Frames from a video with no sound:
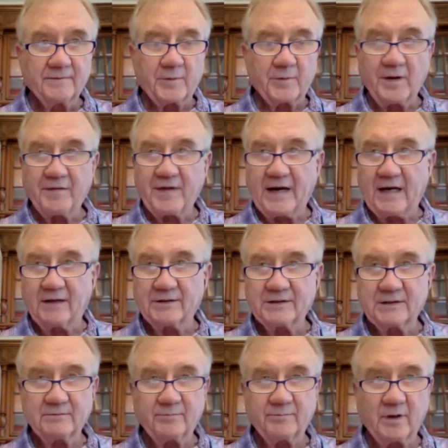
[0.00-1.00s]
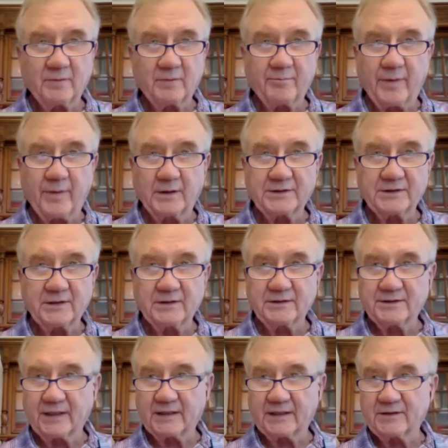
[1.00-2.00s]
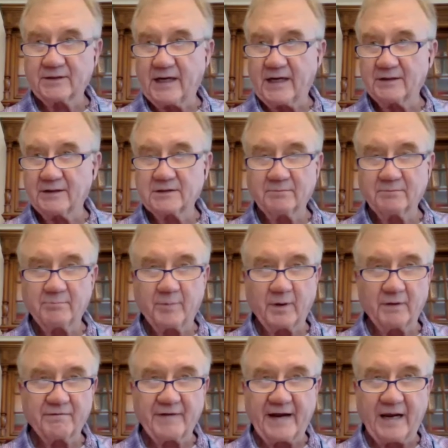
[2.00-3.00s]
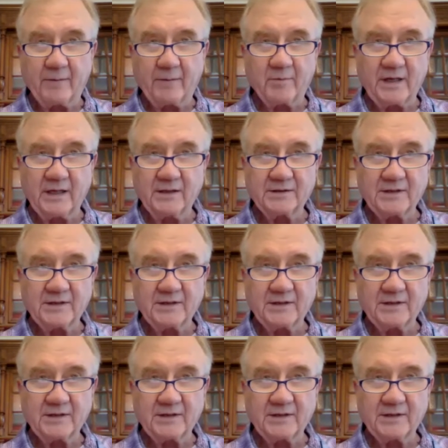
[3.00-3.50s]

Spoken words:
$3,000 per person, $6,000 per family,